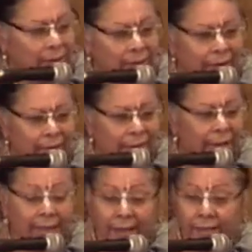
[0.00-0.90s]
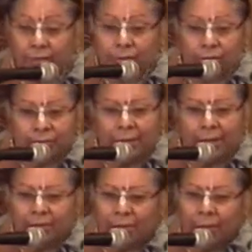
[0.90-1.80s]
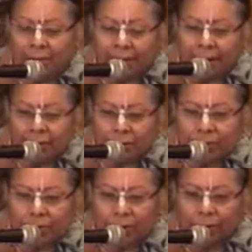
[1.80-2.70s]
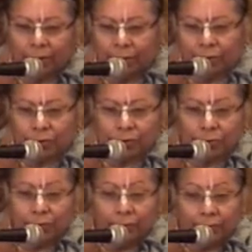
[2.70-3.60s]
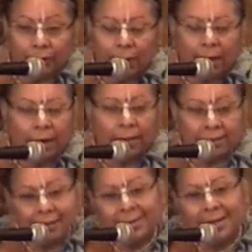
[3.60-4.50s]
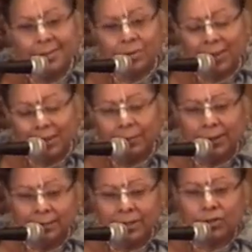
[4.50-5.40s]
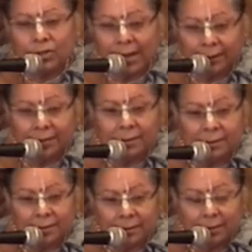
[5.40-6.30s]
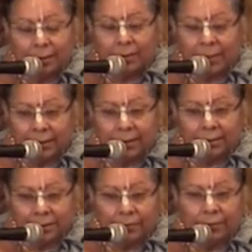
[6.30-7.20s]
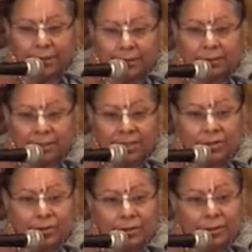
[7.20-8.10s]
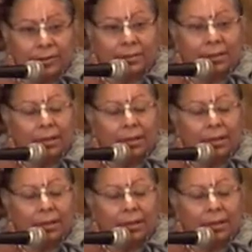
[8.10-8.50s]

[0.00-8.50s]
to find answers. We have so many answers. We're looking for the truth. And sometimes we can become distracted by these different teachers